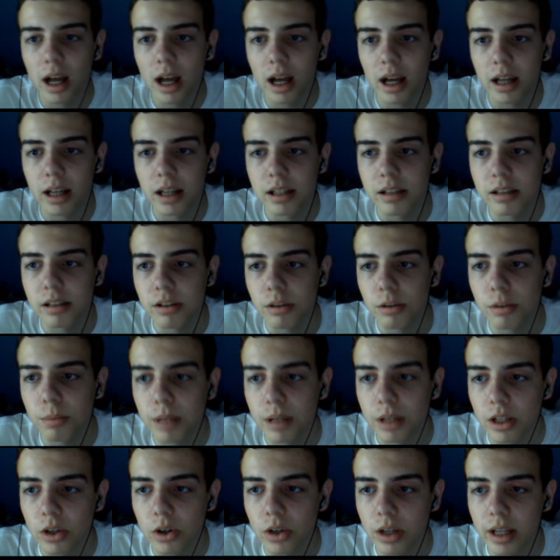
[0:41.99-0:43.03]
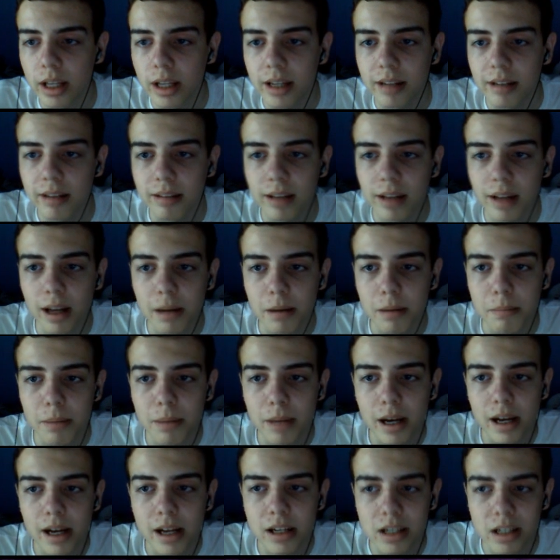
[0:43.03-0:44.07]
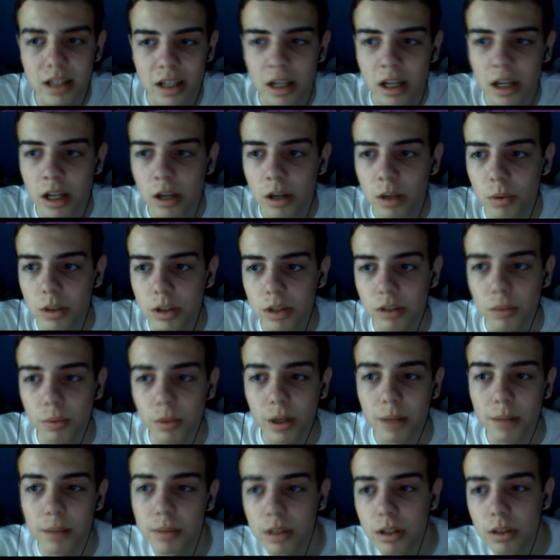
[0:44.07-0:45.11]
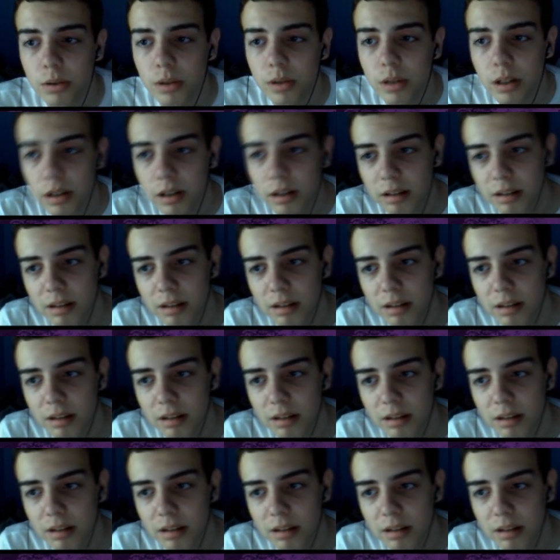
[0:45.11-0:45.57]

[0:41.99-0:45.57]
and you pick your kits and badge, which is what I'm doing.